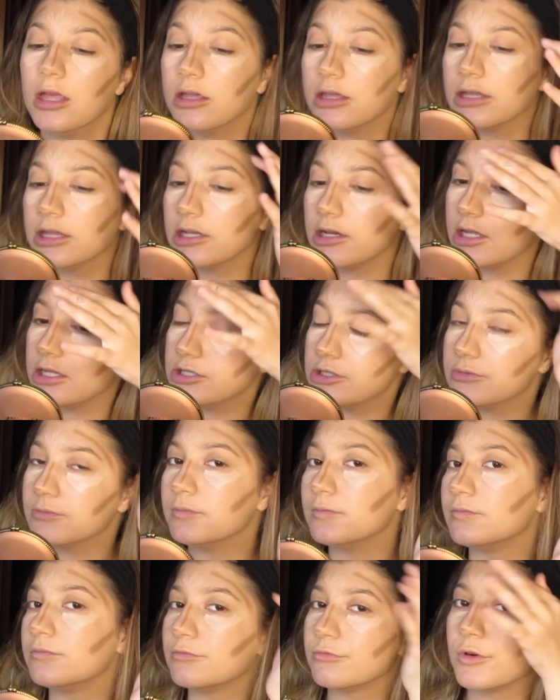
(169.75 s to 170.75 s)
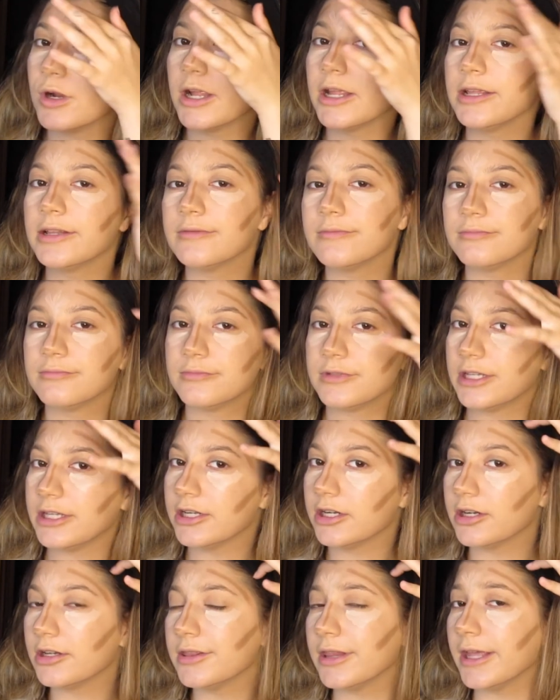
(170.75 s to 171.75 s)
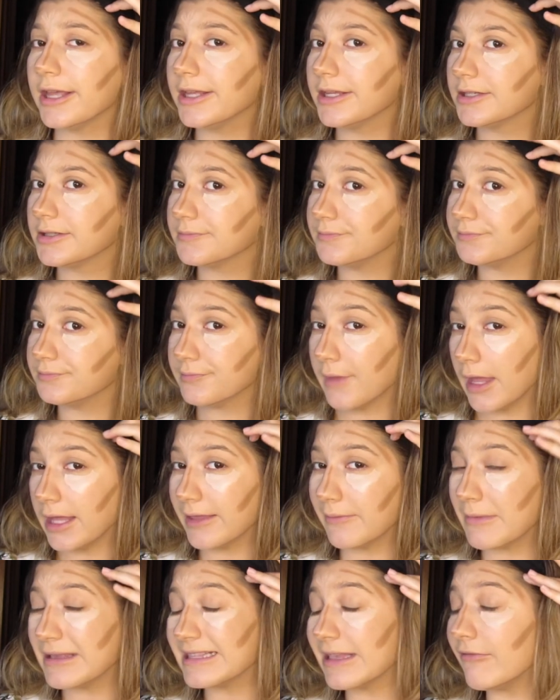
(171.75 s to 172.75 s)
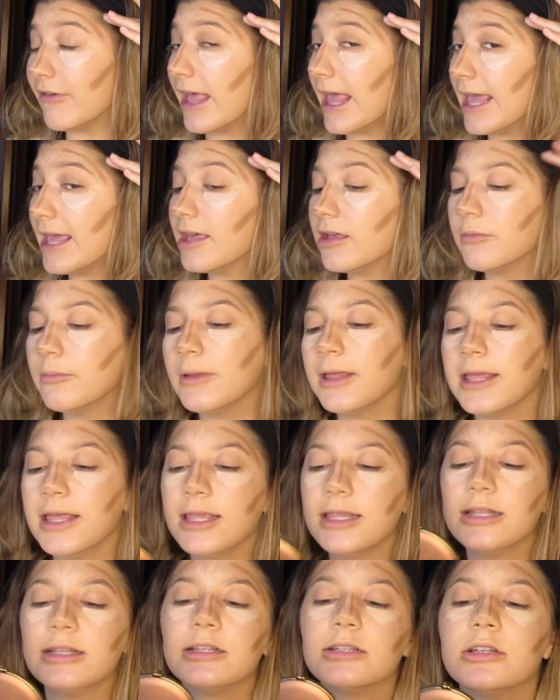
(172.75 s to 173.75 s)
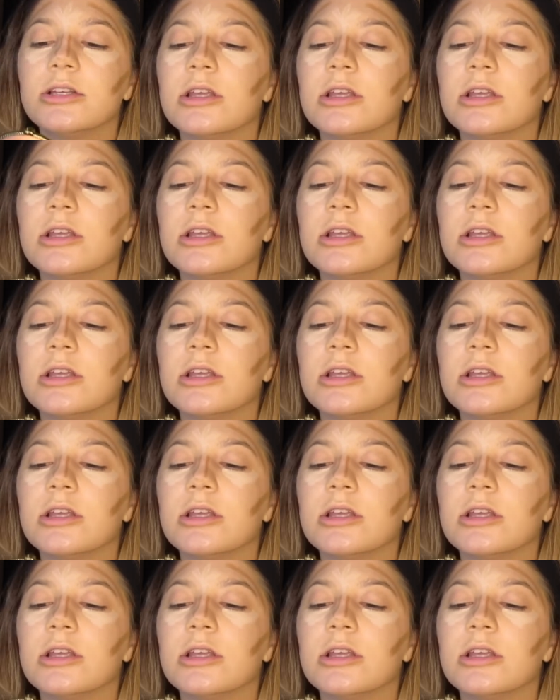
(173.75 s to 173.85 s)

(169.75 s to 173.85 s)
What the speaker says: And then I do right here, like, I give myself a helmet,